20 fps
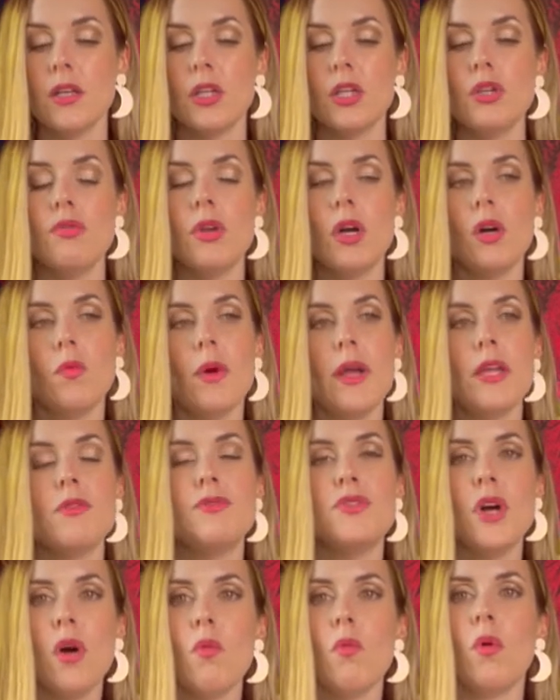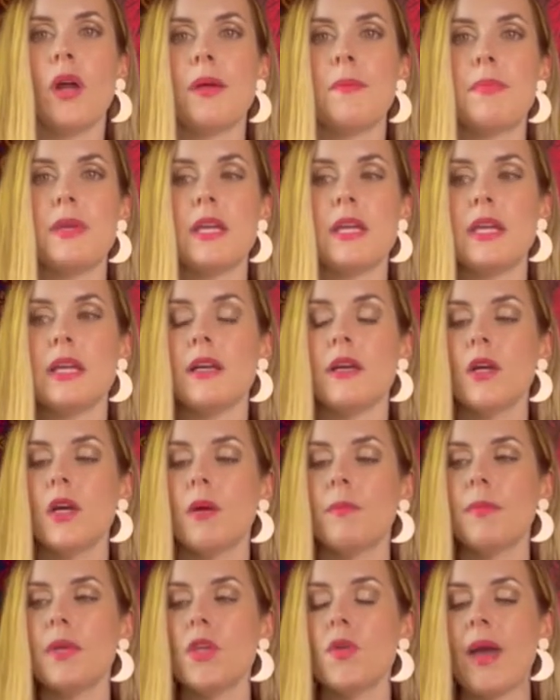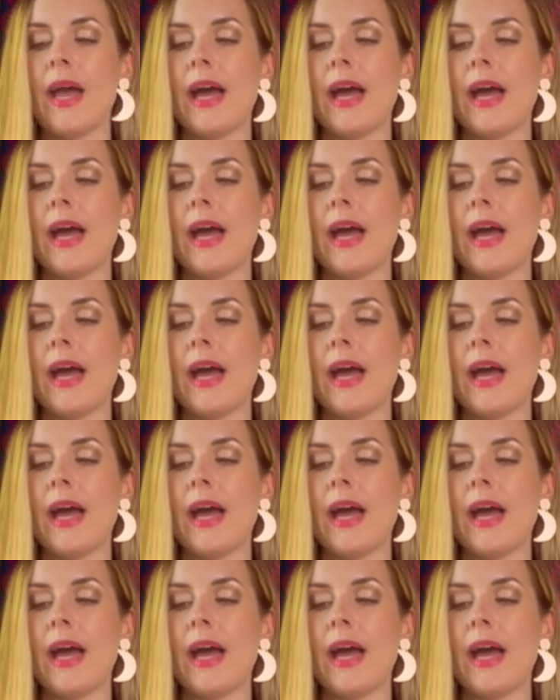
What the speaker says: You know what you don't want to be, but you